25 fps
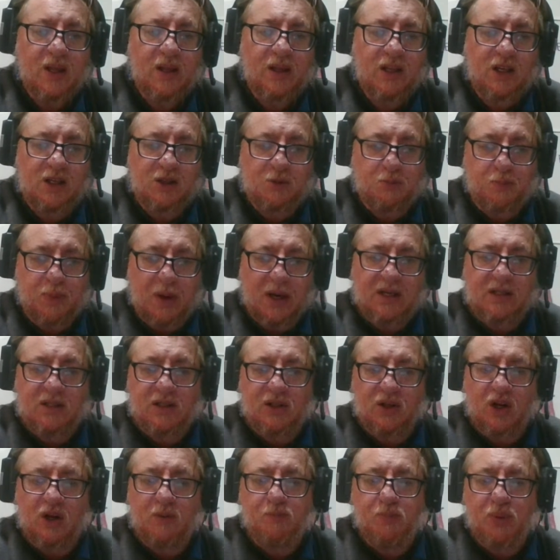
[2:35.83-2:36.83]
This
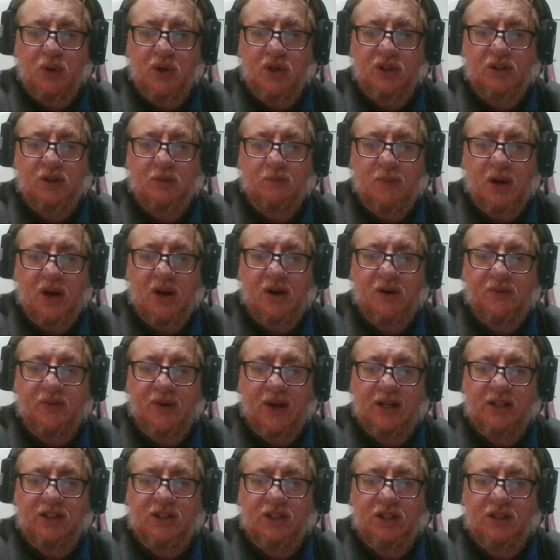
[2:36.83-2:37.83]
baseline personal
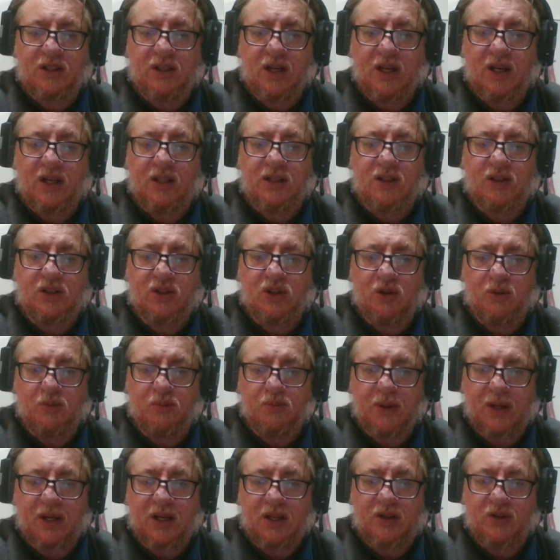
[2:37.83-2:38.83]
motivation needs to
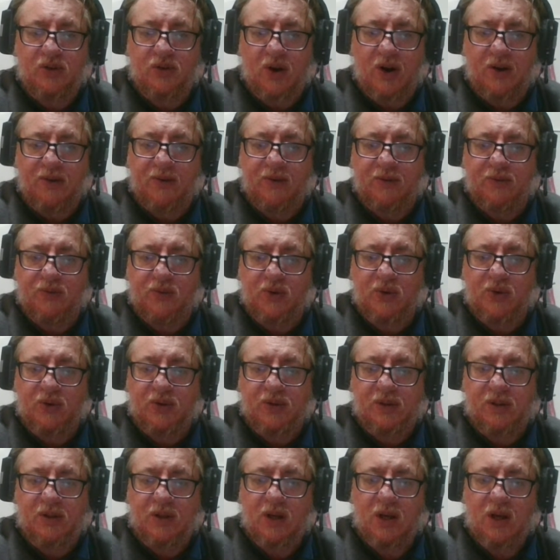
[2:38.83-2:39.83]
be the driving
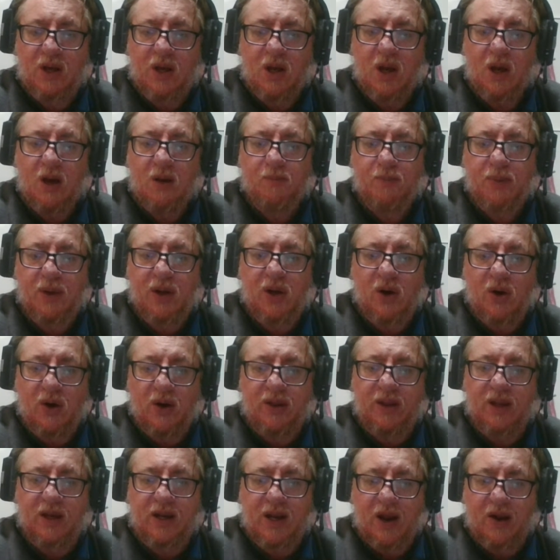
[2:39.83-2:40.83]
force
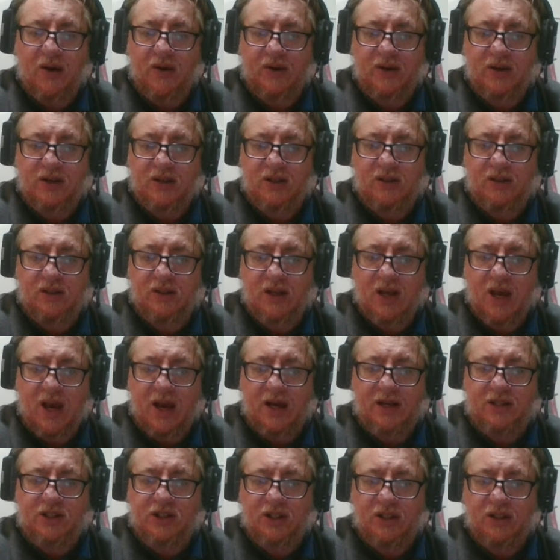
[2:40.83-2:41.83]
behind the character's
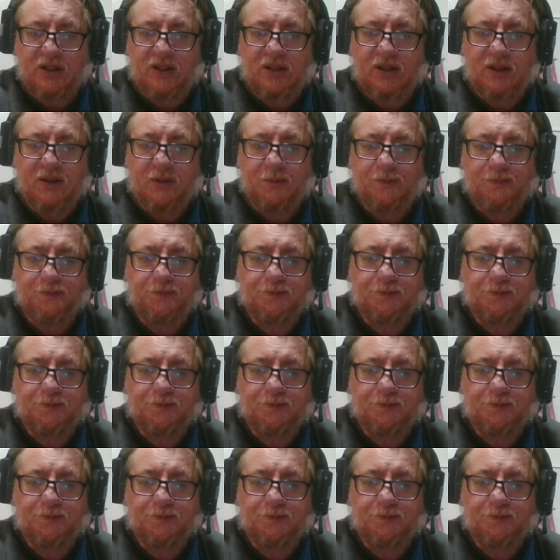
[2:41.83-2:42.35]
actions.